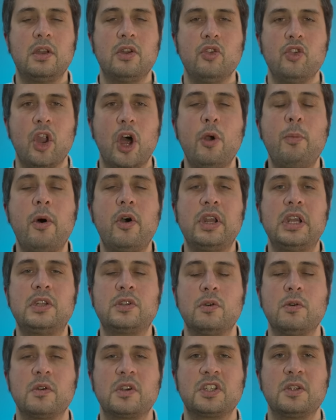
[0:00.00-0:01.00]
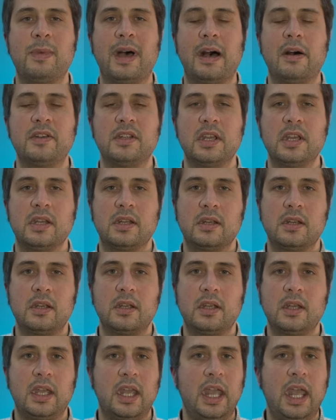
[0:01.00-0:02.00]
nobody talks about it.
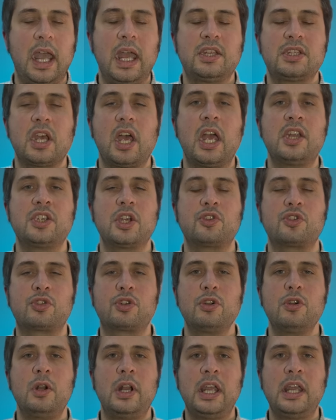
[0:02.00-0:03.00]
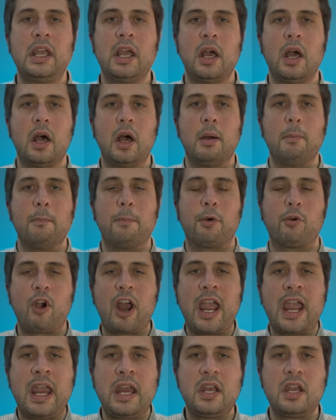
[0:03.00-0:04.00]
It's a truly
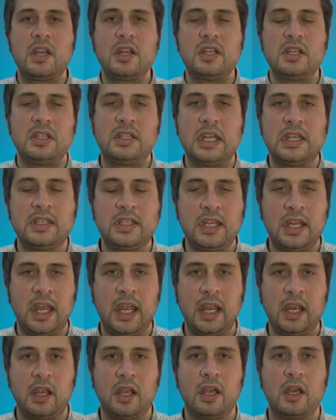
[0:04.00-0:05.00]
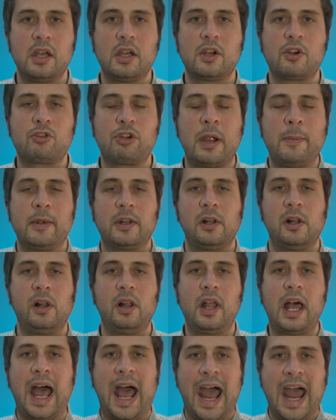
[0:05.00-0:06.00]
brain-dizzying
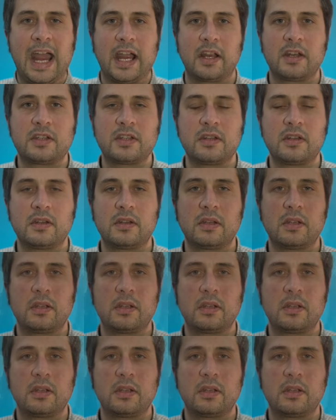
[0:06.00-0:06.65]
criminal act.